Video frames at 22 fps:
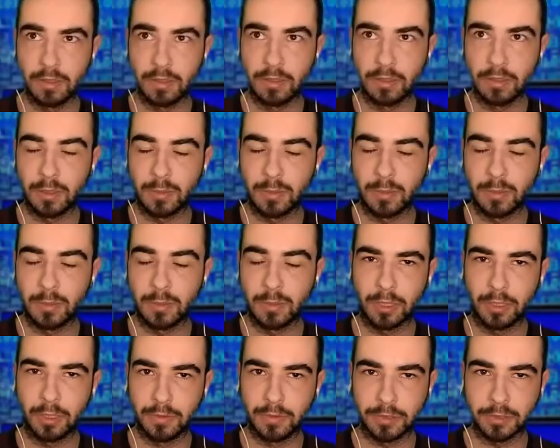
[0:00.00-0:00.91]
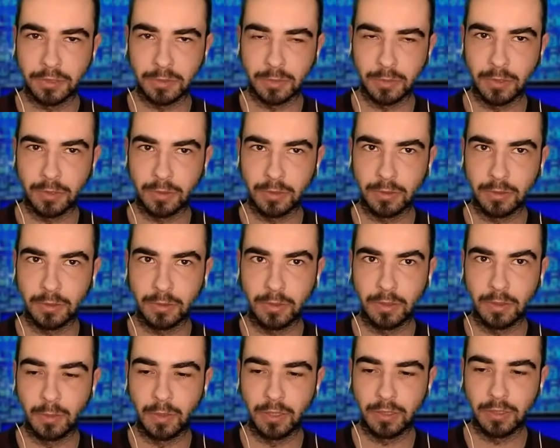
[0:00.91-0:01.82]
terms of services, because you
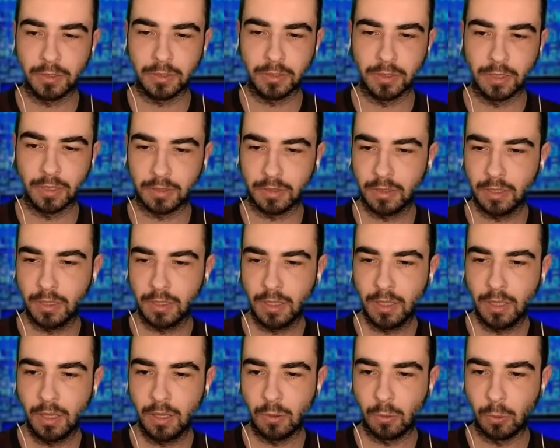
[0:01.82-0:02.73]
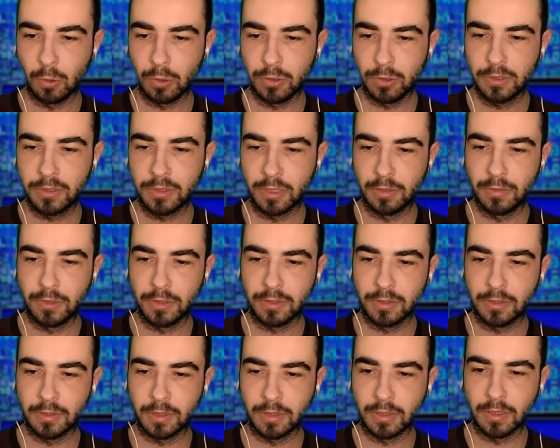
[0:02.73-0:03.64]
didn't mention that, what
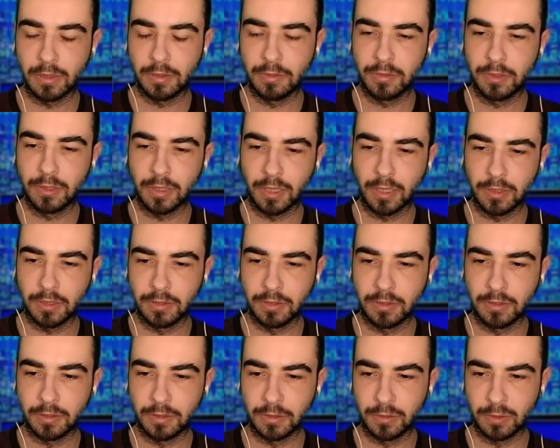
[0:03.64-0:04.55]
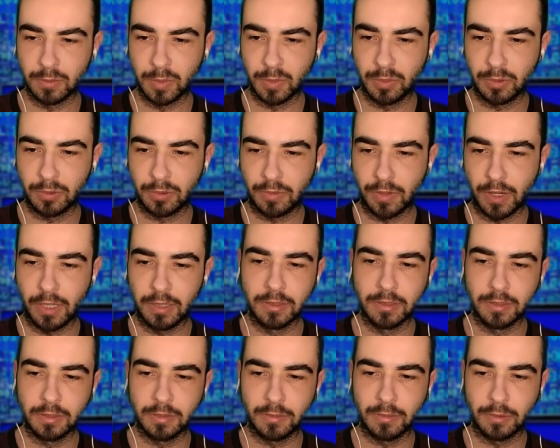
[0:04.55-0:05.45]
services an NFT agency should be
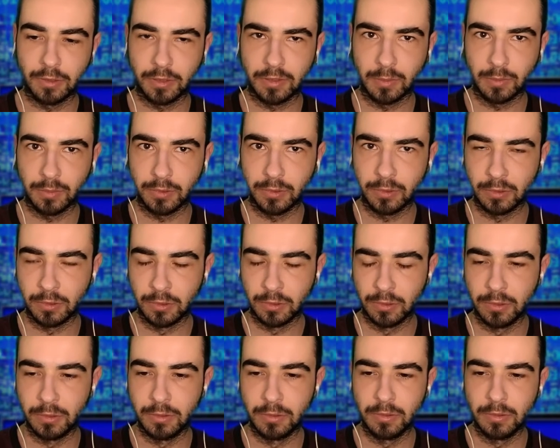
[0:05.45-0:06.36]
providing, for example, to you?